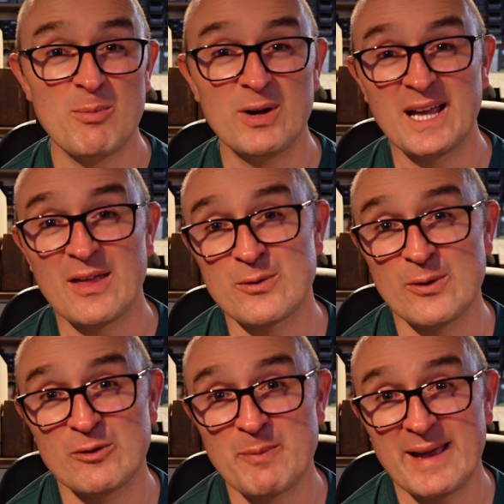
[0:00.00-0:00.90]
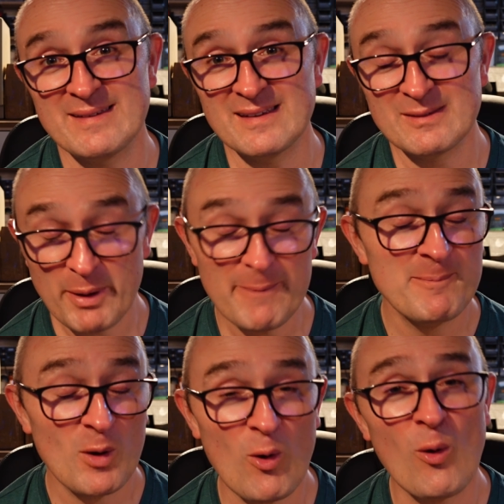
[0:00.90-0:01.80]
putting it through its paces, but
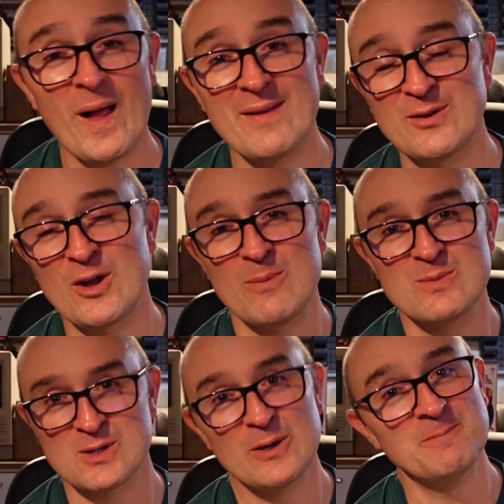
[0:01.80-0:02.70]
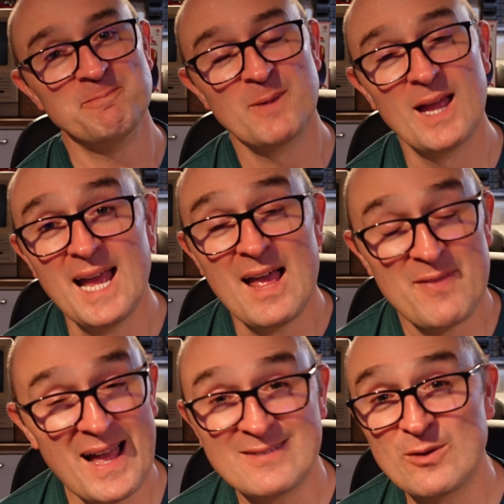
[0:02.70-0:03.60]
all that to come soon.
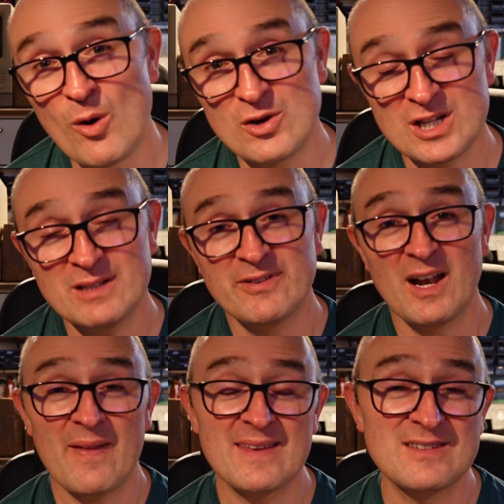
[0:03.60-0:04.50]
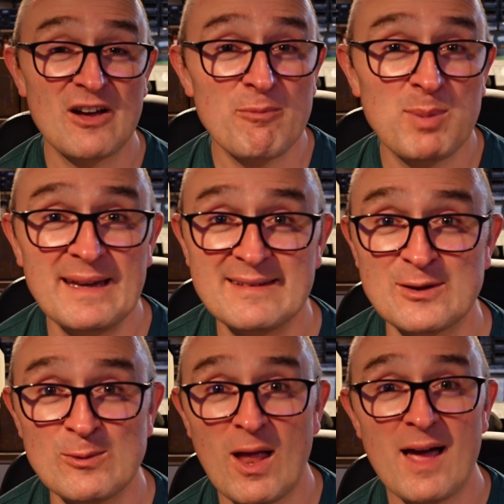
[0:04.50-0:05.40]
Thanks for watching. If you like this stuff, please
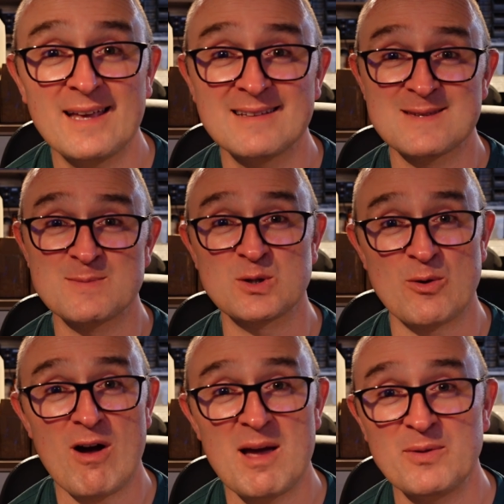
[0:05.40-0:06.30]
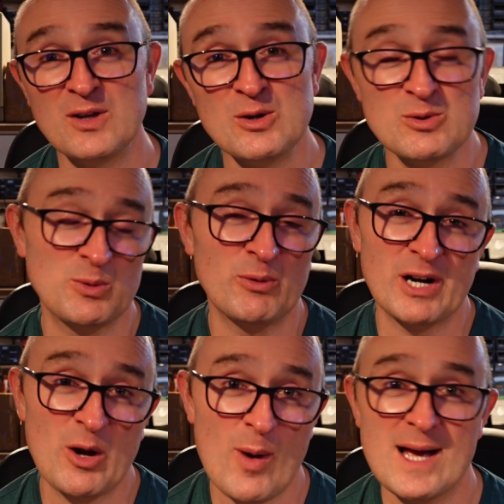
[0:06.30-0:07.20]
do like and subscribe, the usual
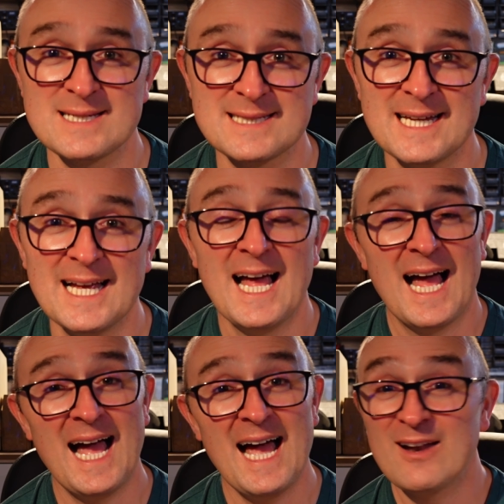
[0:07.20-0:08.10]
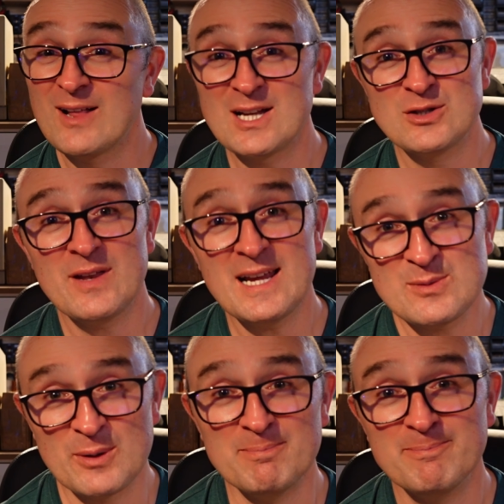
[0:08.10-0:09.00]
request, and I'll catch you on the next
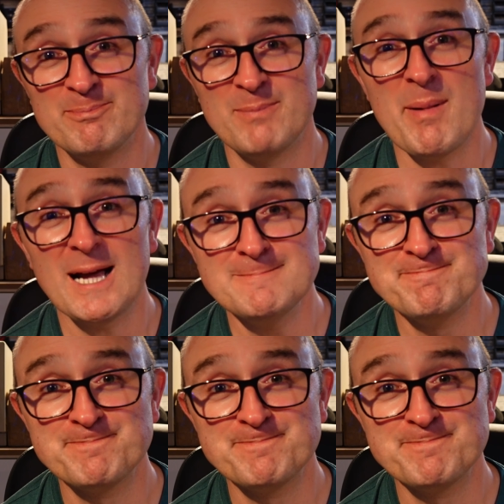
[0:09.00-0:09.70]
one. Bye bye.